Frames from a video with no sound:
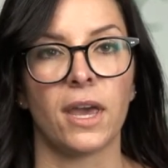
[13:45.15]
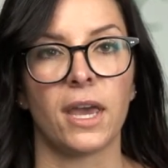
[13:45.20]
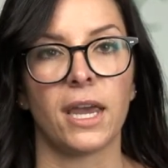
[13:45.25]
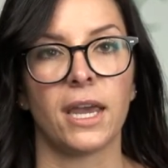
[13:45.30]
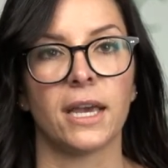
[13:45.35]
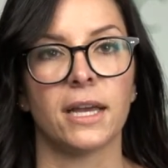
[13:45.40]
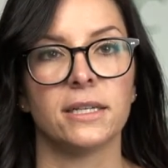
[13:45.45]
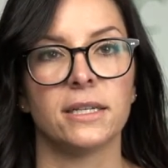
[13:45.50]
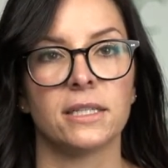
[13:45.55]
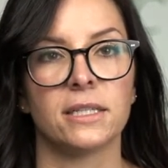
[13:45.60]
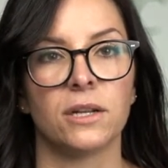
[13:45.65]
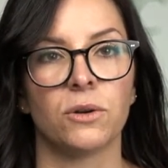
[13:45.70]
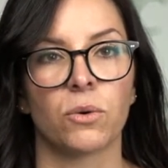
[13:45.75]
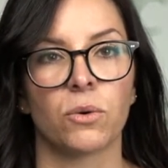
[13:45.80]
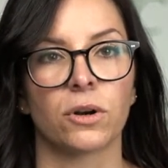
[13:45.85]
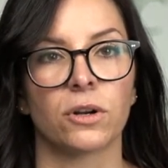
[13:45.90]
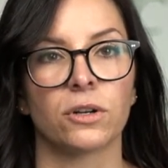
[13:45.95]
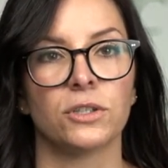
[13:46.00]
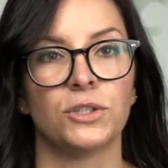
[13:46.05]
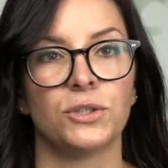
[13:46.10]
And in
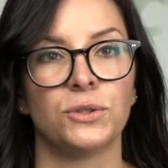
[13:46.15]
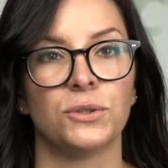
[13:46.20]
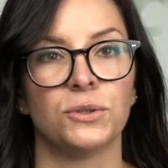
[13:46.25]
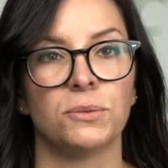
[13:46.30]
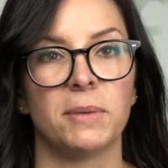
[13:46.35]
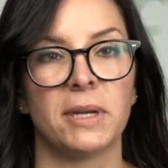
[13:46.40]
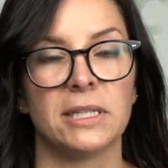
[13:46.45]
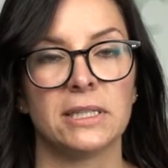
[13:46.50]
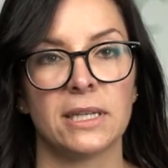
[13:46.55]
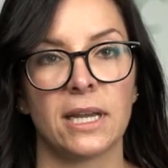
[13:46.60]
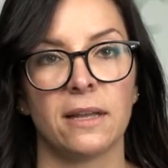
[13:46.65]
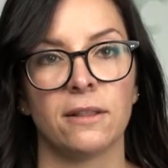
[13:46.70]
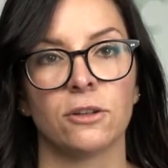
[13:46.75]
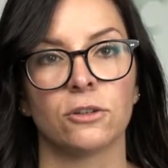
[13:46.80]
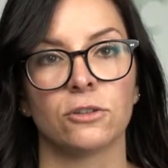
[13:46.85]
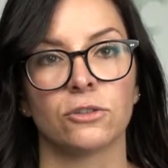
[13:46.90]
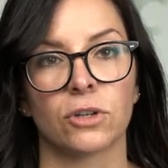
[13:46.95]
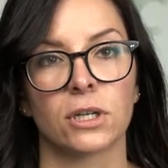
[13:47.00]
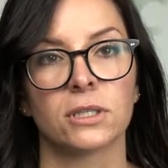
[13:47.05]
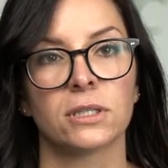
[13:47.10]
order to maintain
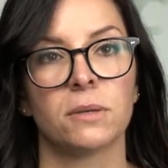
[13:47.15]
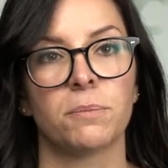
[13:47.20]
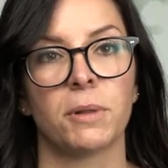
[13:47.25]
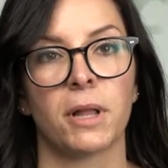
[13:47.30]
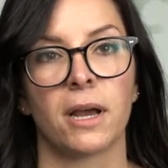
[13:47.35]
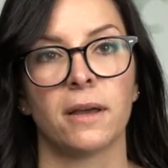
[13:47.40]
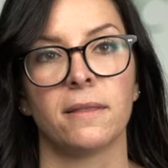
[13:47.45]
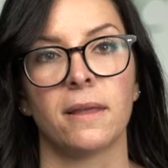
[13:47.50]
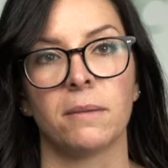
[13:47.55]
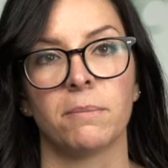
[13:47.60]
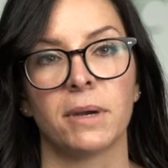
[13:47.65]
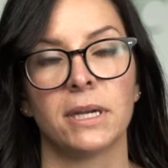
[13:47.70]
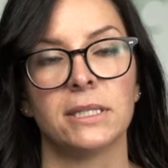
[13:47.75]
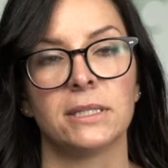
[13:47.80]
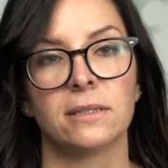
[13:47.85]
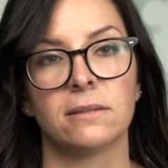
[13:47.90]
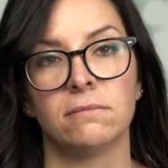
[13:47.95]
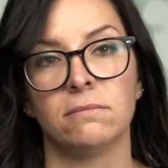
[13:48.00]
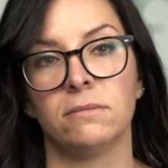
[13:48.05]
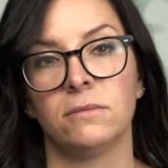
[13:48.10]
their drug supply, they might